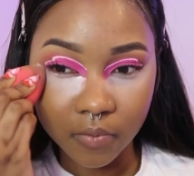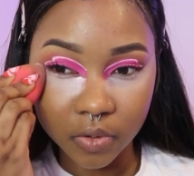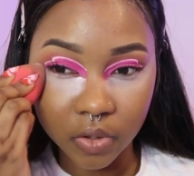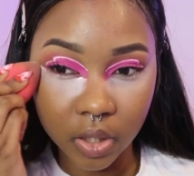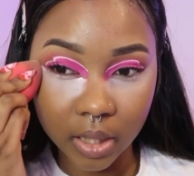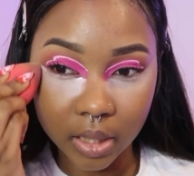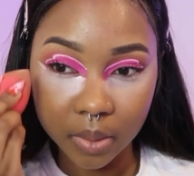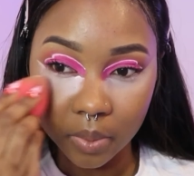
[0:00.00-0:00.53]
then
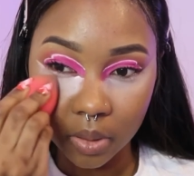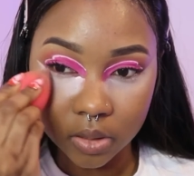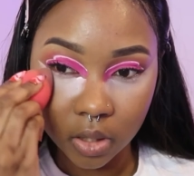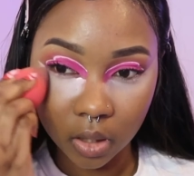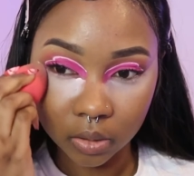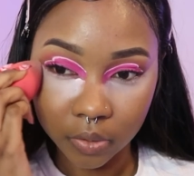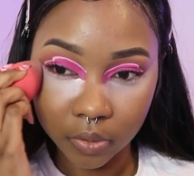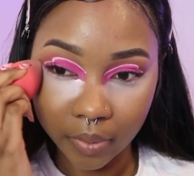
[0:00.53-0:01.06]
you're gonna be
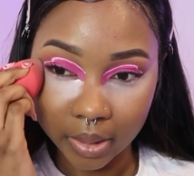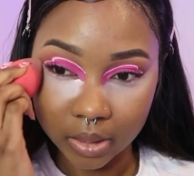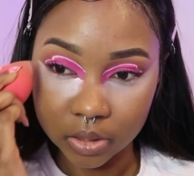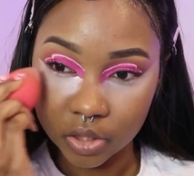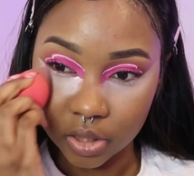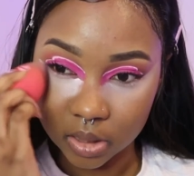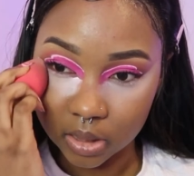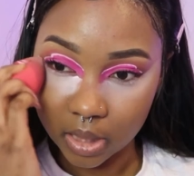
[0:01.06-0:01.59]
tolerating
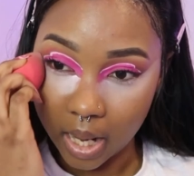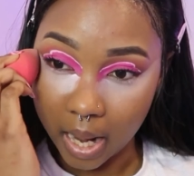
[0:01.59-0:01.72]
just